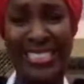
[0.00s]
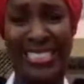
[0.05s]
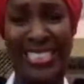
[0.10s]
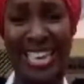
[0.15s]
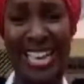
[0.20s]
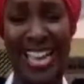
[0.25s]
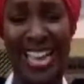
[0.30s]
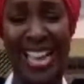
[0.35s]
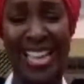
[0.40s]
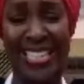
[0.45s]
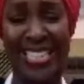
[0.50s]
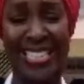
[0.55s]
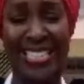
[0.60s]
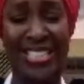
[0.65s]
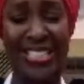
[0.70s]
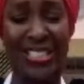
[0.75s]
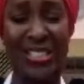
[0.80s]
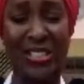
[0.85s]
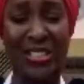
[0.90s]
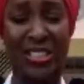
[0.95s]
that
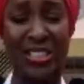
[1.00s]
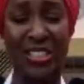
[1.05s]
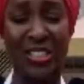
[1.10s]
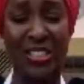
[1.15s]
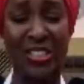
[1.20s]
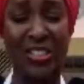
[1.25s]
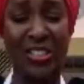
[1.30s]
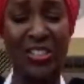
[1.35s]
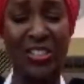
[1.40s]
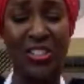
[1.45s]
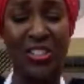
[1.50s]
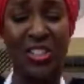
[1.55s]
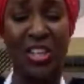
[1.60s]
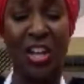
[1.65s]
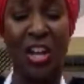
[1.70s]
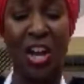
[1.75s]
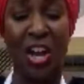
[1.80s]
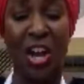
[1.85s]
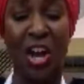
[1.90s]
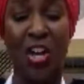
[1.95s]
looks
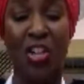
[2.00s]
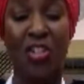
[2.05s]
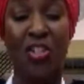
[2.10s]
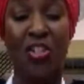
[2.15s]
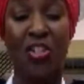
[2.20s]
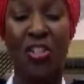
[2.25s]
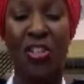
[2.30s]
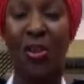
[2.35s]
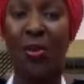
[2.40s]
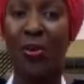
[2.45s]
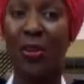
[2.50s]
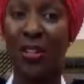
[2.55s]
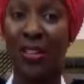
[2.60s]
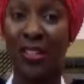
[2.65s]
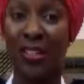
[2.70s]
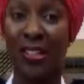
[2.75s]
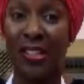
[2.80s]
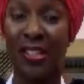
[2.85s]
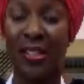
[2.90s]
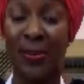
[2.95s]
so
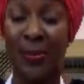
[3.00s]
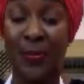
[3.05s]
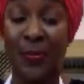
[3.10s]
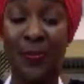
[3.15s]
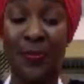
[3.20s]
good.